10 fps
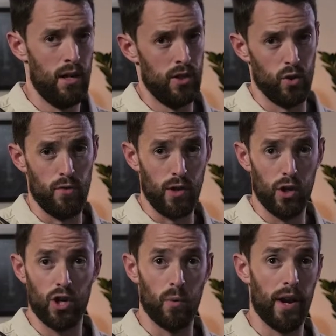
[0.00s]
So if you
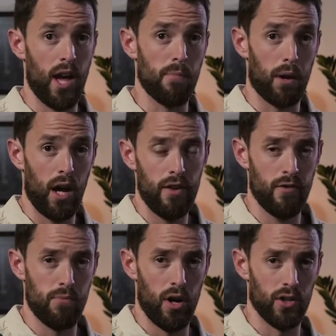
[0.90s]
look at when I apply
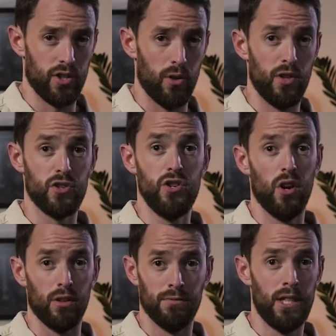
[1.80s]
vibrato, there's
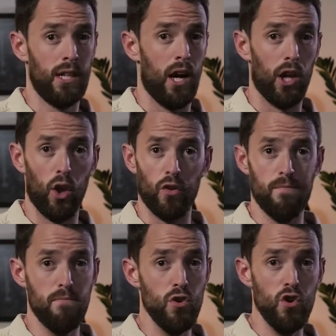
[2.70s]
not a lot of
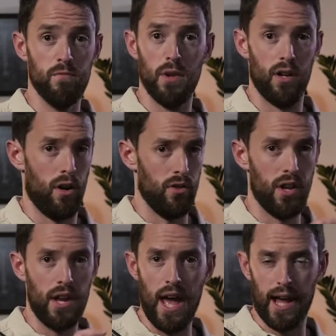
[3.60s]
movement on the
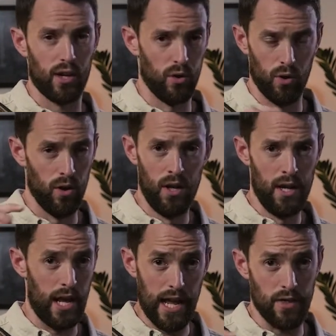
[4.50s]
neck or
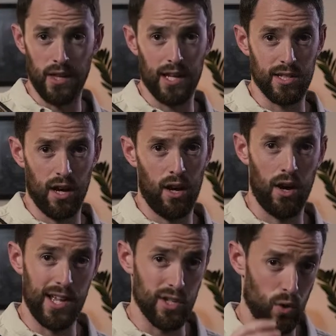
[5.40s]
in the guitar.
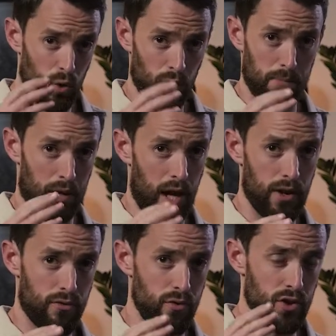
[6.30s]
It's all applied
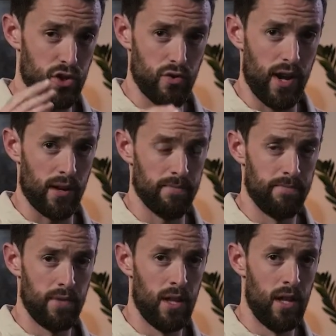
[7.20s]
through the string,
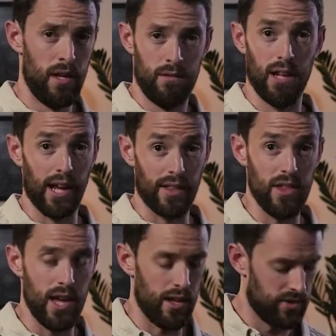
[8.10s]
like
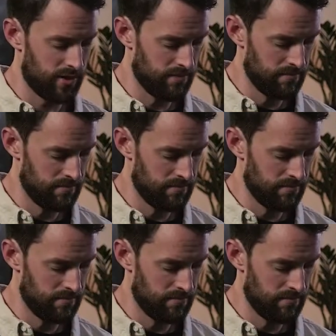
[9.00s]
this.